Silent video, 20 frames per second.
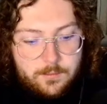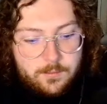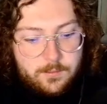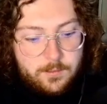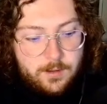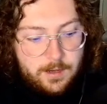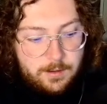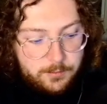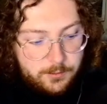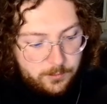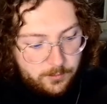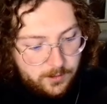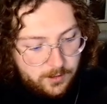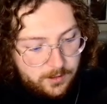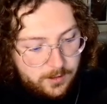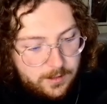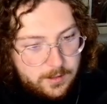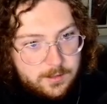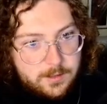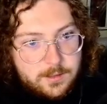after we
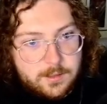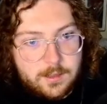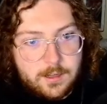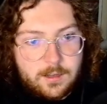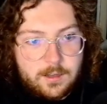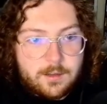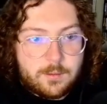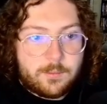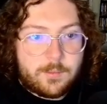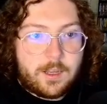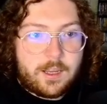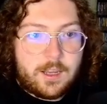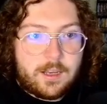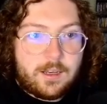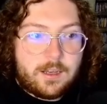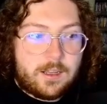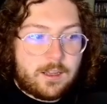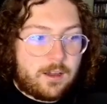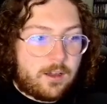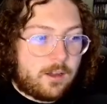look at some
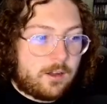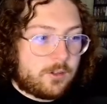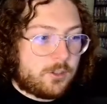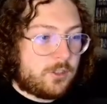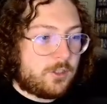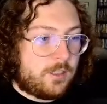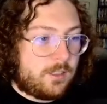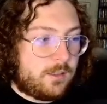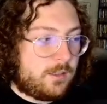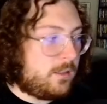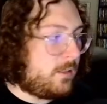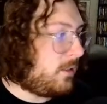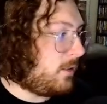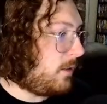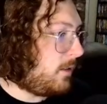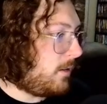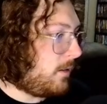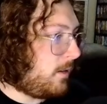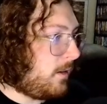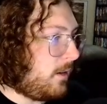ending auctions.
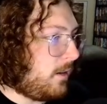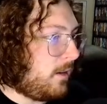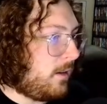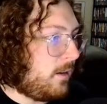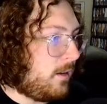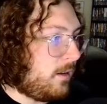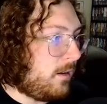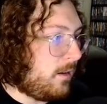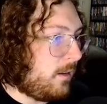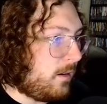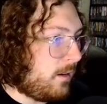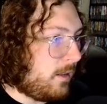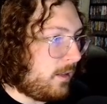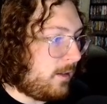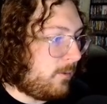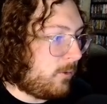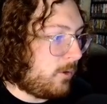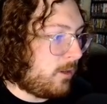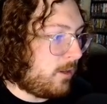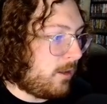I
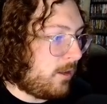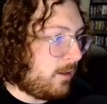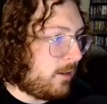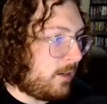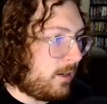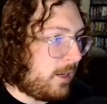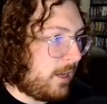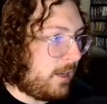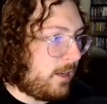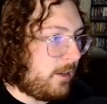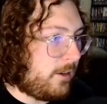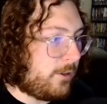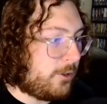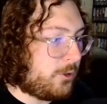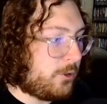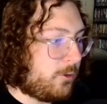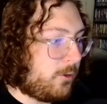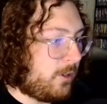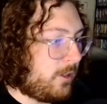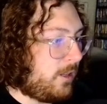think we'll call it a night here
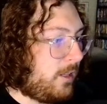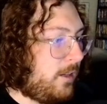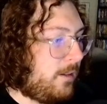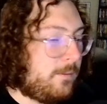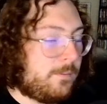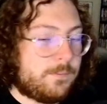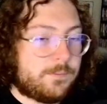shortly.